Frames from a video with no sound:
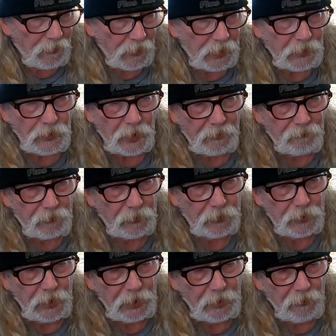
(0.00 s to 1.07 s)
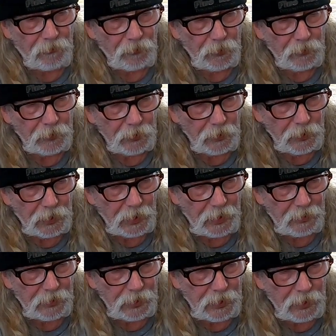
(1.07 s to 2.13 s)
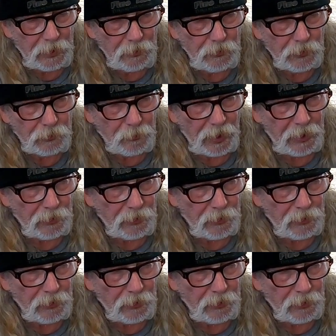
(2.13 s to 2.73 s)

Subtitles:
of the things, after digging through and looking at the owner's